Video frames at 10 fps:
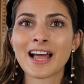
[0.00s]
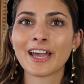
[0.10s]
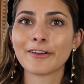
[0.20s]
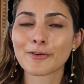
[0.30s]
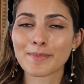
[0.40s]

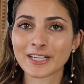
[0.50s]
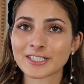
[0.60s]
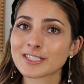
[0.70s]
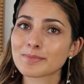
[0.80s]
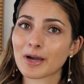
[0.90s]

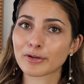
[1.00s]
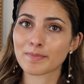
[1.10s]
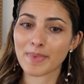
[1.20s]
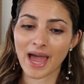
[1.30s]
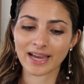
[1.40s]
informations about the
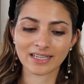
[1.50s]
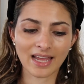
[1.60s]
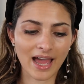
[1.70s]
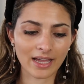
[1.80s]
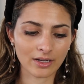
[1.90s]
bag that
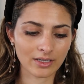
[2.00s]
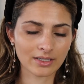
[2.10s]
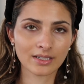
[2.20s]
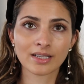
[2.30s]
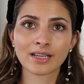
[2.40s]
I got.
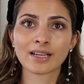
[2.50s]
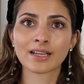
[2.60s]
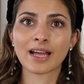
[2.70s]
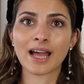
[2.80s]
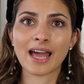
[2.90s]

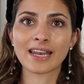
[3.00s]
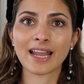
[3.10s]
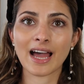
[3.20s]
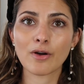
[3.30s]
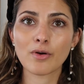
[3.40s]
And
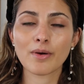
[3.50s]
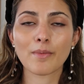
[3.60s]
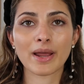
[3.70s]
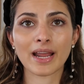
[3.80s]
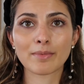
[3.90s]
now
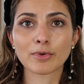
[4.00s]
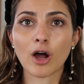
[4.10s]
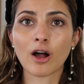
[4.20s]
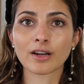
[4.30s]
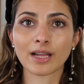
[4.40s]
when I'm
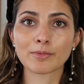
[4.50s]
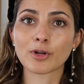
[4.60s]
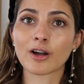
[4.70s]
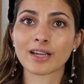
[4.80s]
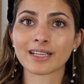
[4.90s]

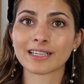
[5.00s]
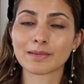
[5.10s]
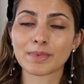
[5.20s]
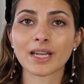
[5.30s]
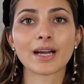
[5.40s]
talking a
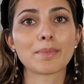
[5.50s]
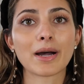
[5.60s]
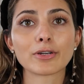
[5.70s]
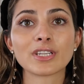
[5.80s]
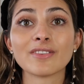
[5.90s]
little bit
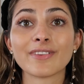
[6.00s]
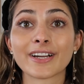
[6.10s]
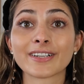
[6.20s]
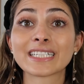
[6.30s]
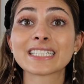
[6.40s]
about the
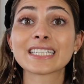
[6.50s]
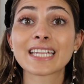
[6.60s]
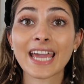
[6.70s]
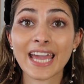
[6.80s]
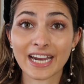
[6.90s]
wear and
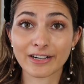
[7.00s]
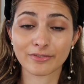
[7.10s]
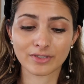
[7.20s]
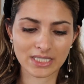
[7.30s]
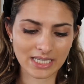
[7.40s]
tear
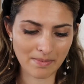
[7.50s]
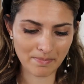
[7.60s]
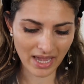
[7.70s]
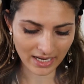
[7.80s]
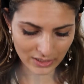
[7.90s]
of this
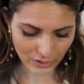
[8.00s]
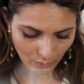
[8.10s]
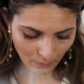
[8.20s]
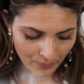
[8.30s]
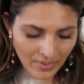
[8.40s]
handbag.
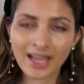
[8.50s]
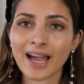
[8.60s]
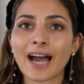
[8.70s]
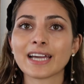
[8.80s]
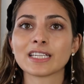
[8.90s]
So
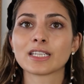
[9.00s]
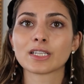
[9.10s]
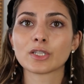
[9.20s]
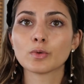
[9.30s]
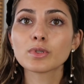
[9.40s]
I did
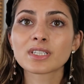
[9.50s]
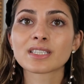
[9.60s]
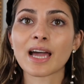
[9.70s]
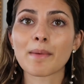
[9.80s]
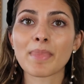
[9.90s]
use this
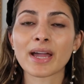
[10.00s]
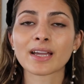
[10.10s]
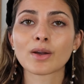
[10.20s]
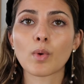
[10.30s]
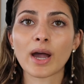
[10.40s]

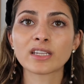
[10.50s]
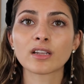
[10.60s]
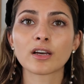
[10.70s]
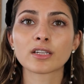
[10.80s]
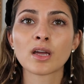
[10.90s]
handbag quite a
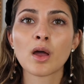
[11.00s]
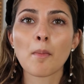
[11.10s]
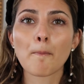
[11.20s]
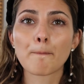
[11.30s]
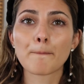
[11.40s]
lot,
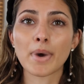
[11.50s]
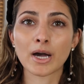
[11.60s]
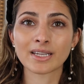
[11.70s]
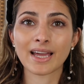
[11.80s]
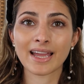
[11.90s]

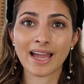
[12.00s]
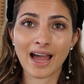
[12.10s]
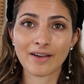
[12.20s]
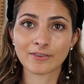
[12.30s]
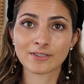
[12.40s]
but I
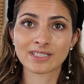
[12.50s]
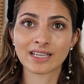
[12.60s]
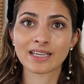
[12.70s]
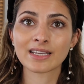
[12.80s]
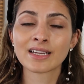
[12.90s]
have to
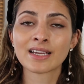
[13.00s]
say